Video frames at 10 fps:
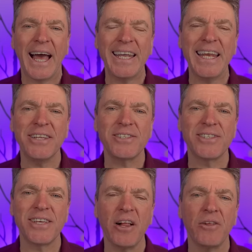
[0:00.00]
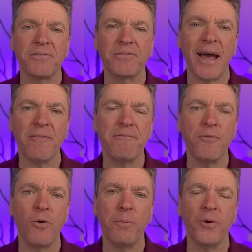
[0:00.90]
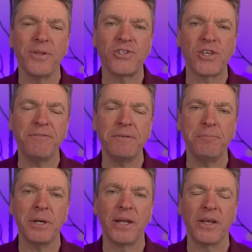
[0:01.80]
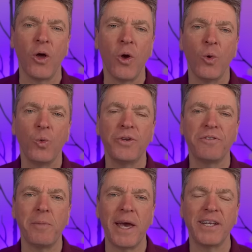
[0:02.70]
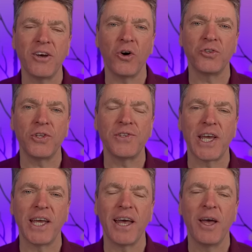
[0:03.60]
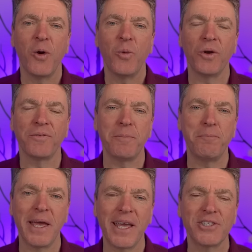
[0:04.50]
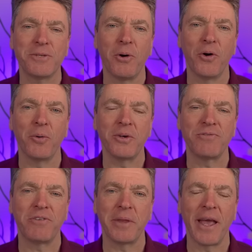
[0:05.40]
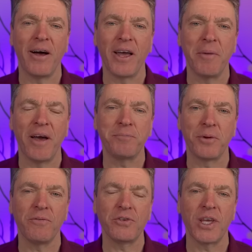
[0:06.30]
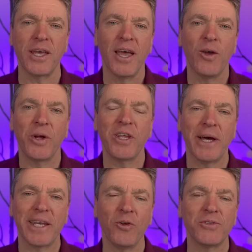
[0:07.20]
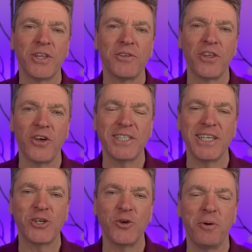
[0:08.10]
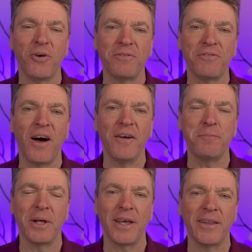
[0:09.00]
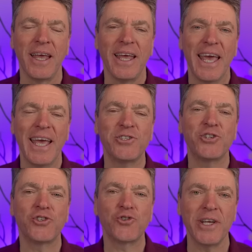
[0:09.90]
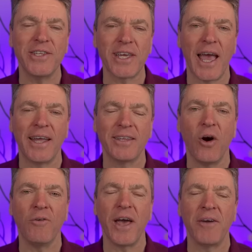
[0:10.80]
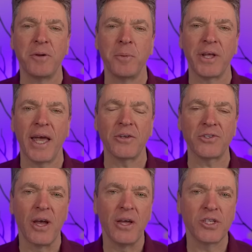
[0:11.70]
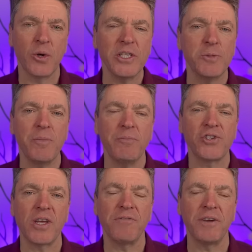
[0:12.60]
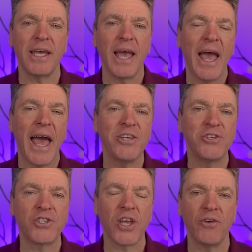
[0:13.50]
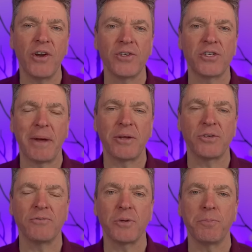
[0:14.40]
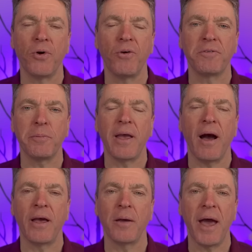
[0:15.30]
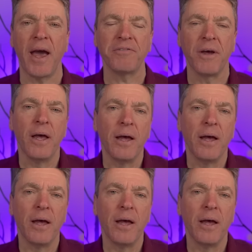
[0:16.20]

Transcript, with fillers: And in itself, that 4.7 billion would have made Argentina one of the biggest borrowers from the IMF. But obviously, when you add it onto the 32.5 billion, it's streets ahead of everybody else. So it's been receiving a serious amount of support from the IMF.